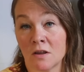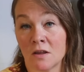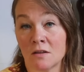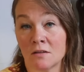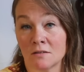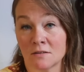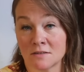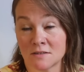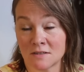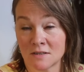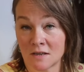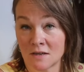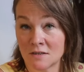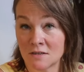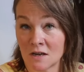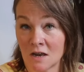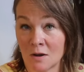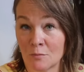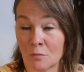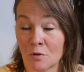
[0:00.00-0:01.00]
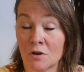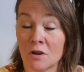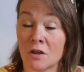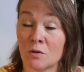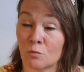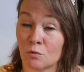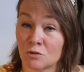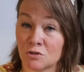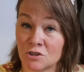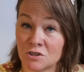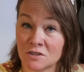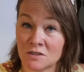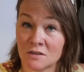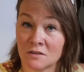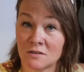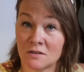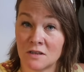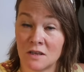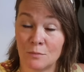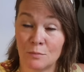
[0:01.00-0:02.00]
and set a timer, and we'll
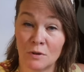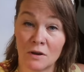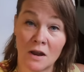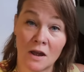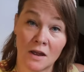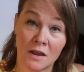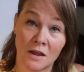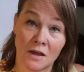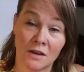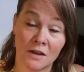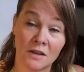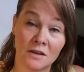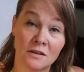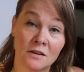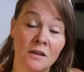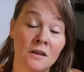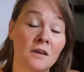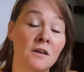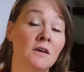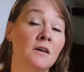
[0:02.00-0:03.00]
just keep an eye on it.